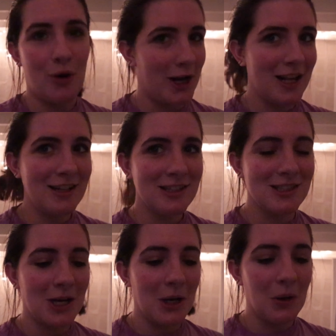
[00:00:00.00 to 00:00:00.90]
writing,
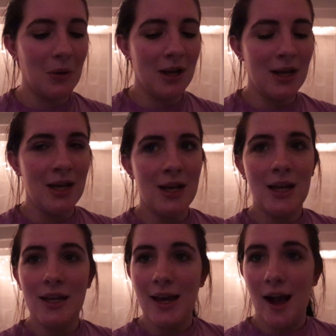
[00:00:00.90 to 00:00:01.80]
so
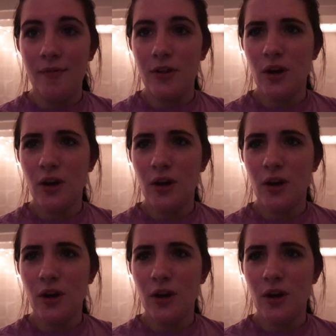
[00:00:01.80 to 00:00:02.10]
yeah.